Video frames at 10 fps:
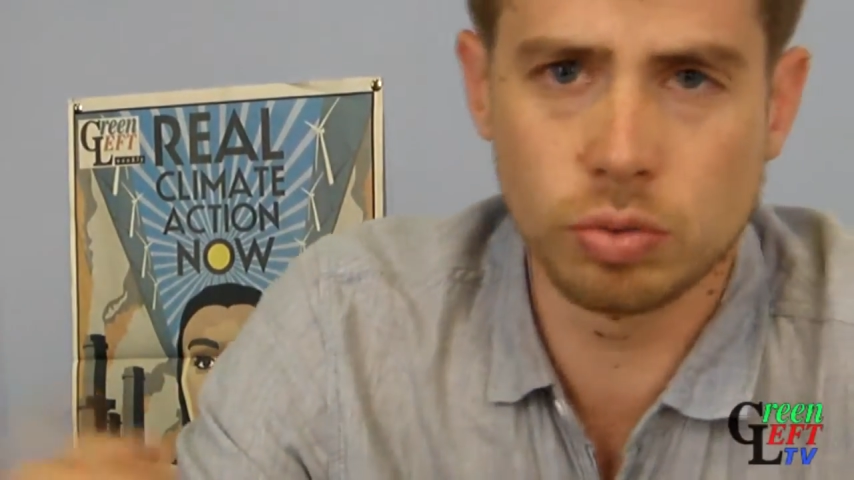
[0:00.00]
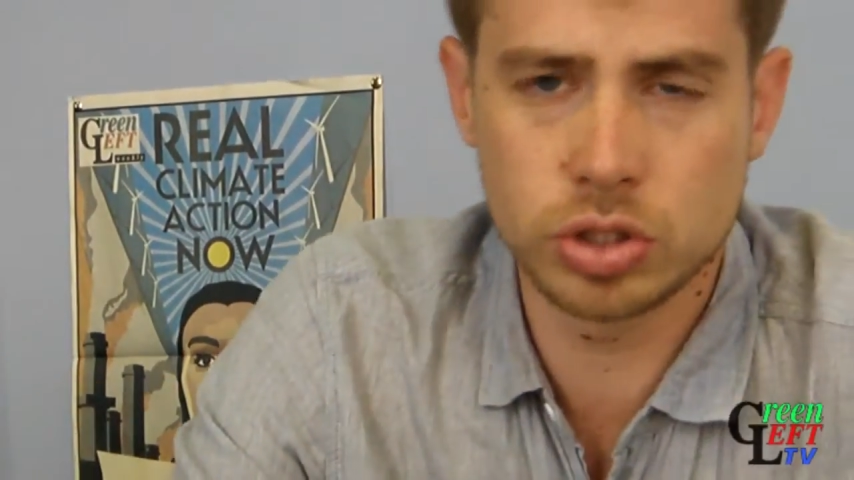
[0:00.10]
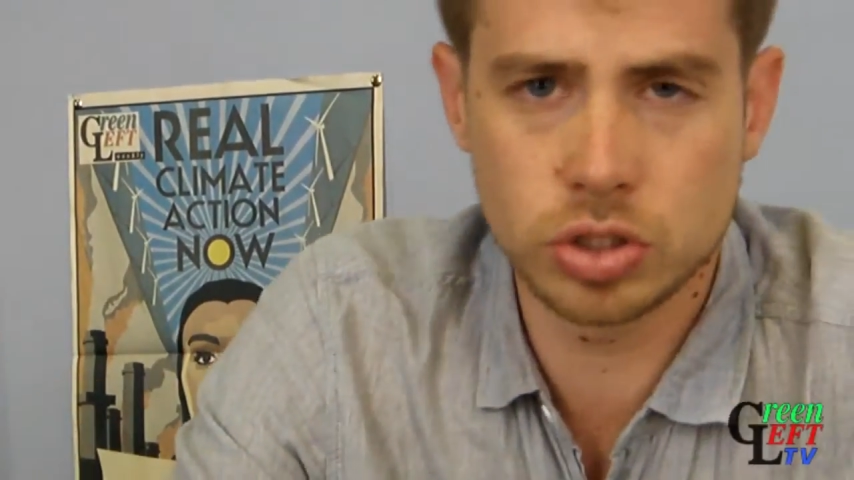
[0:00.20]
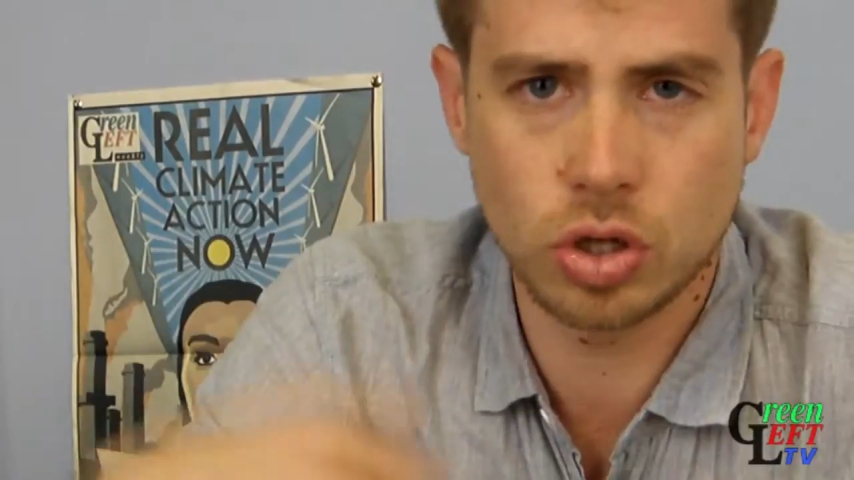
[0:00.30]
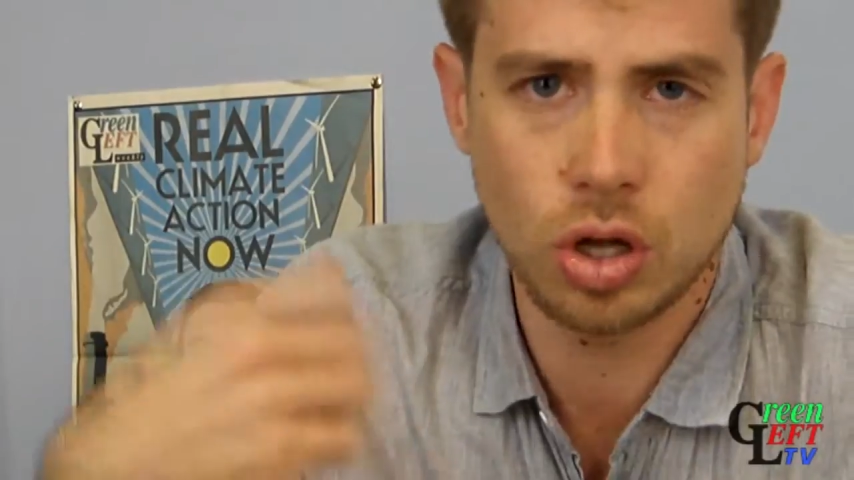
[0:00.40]

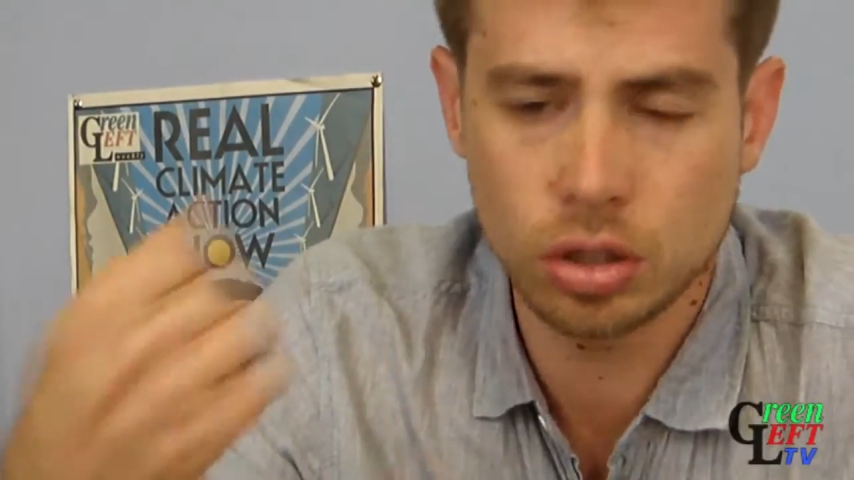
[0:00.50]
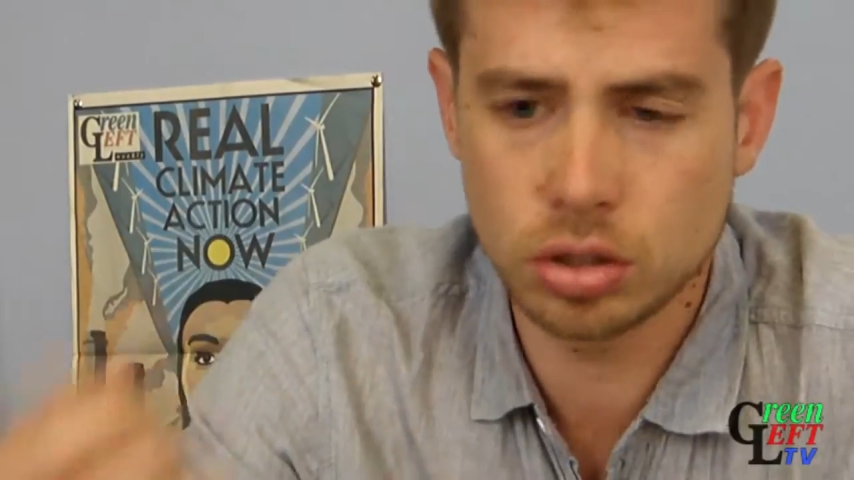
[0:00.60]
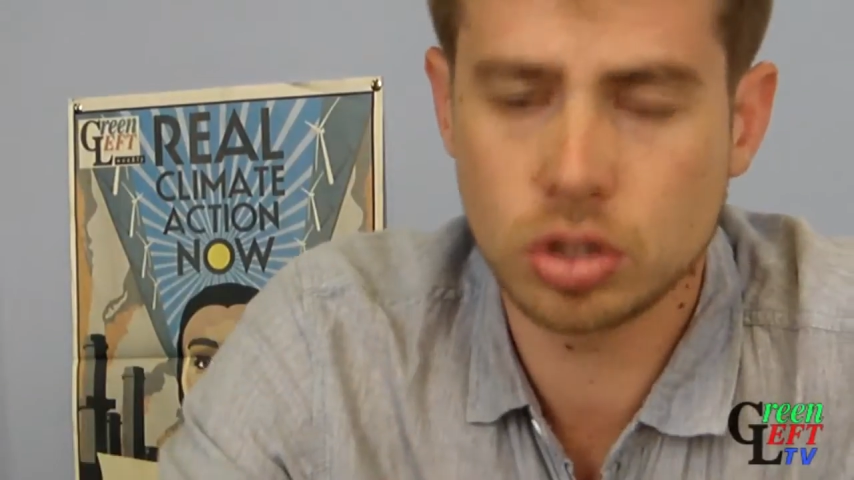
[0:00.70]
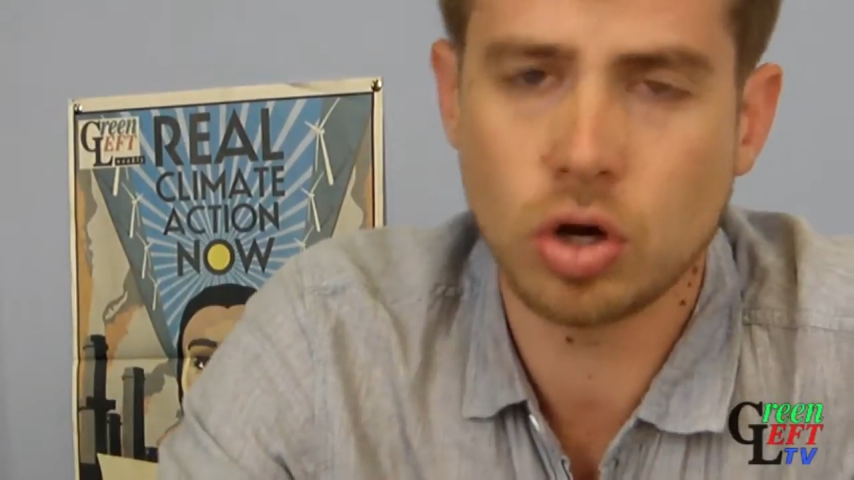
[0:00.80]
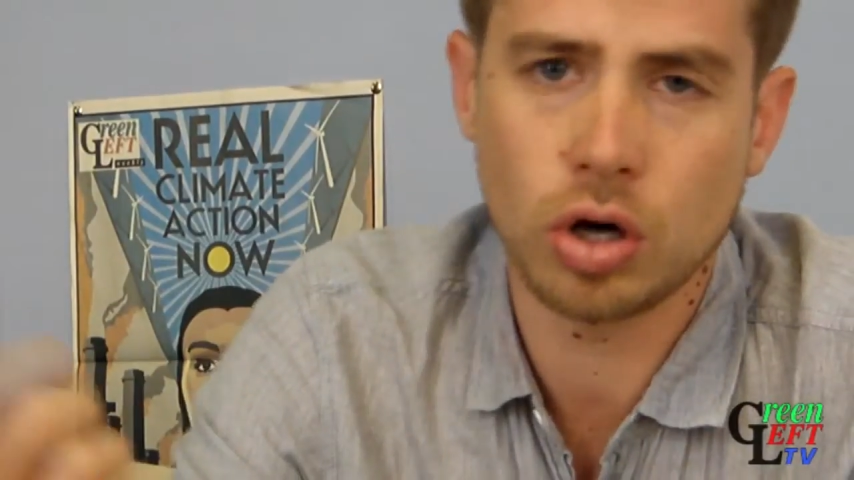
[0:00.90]
which is
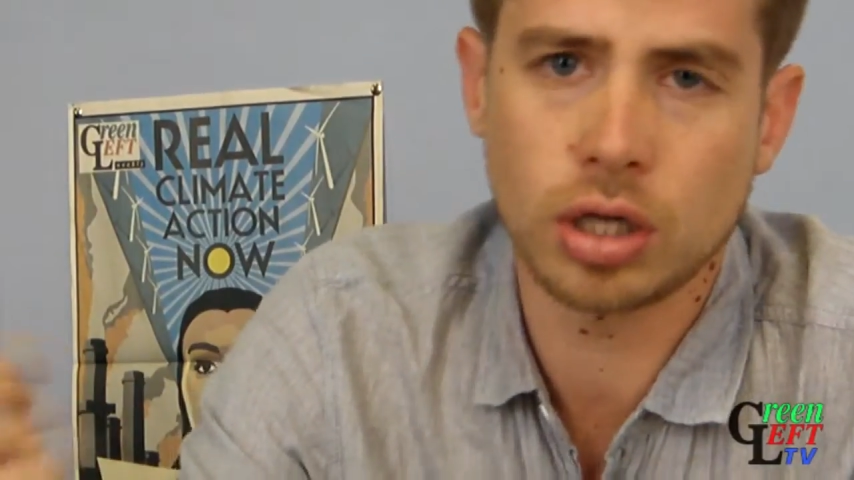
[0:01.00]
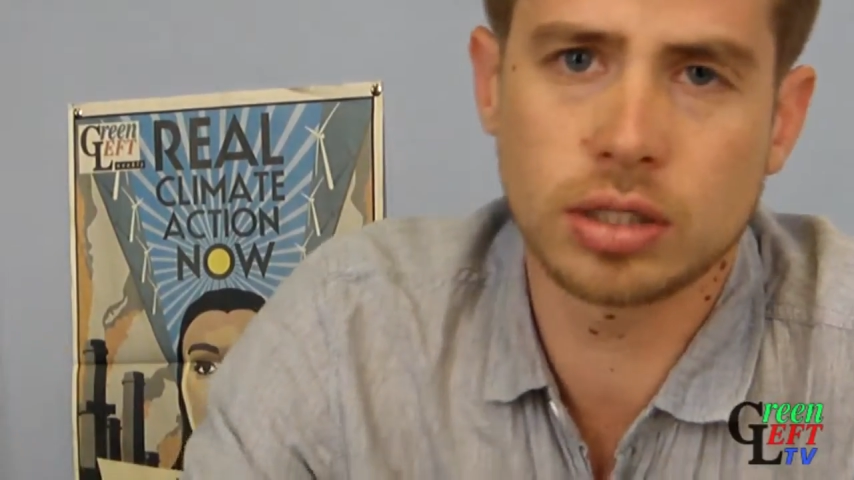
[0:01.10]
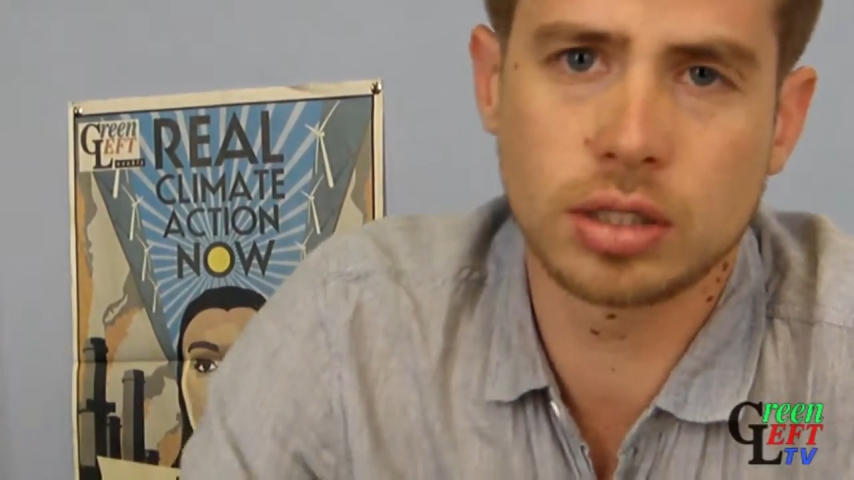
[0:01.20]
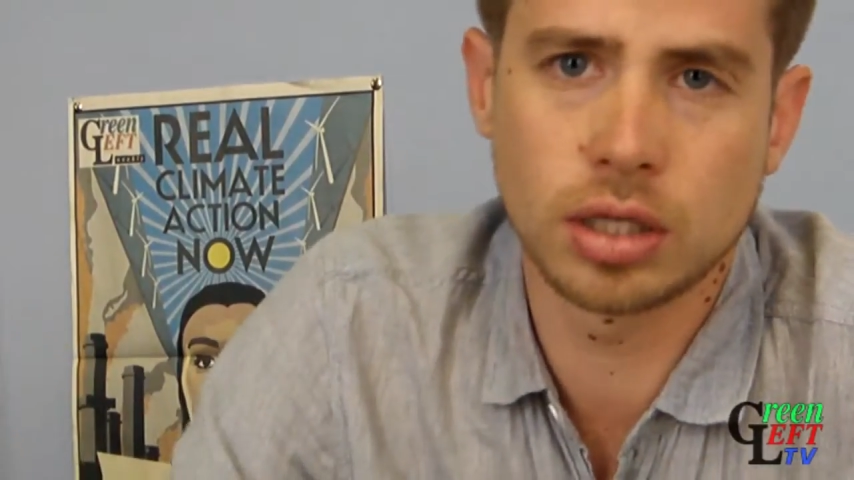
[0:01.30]
called targeted